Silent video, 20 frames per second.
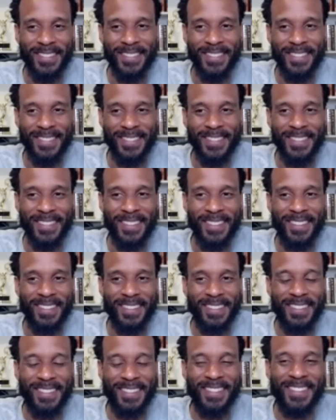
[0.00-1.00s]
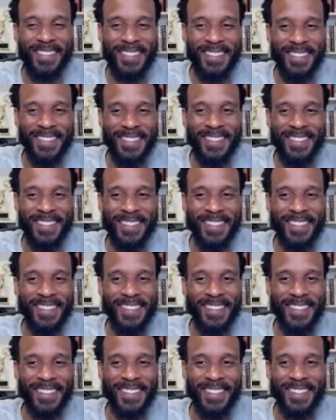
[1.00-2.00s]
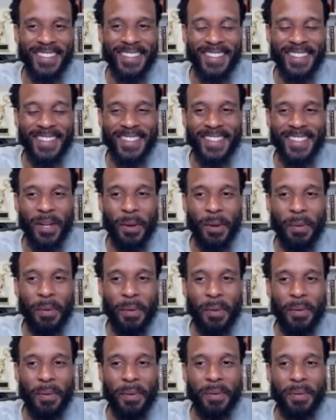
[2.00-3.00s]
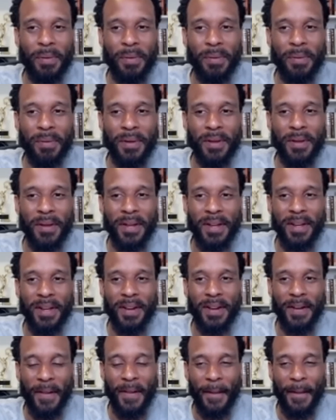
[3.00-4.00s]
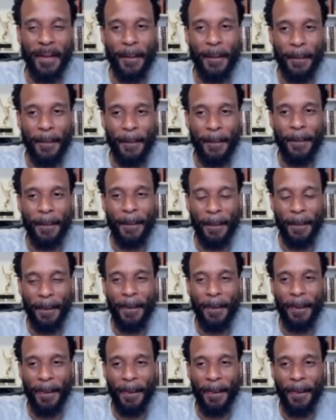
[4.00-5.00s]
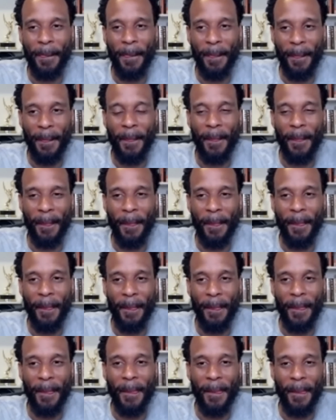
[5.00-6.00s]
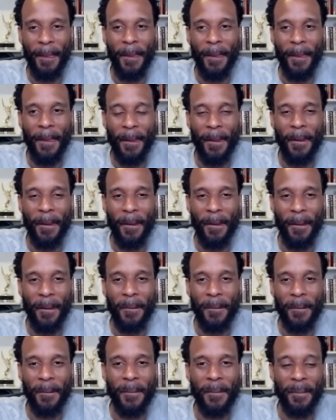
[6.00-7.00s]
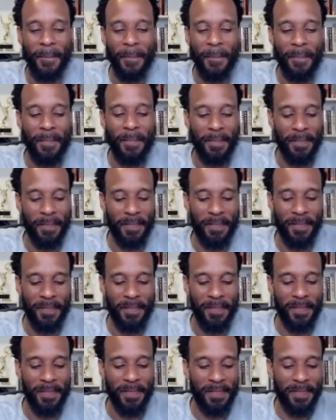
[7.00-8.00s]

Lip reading: (silent)